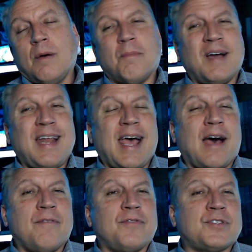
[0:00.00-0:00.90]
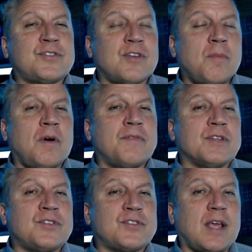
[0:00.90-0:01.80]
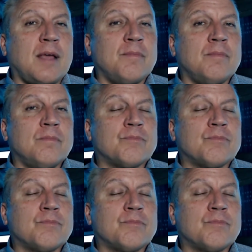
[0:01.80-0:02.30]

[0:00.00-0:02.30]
might have some of the same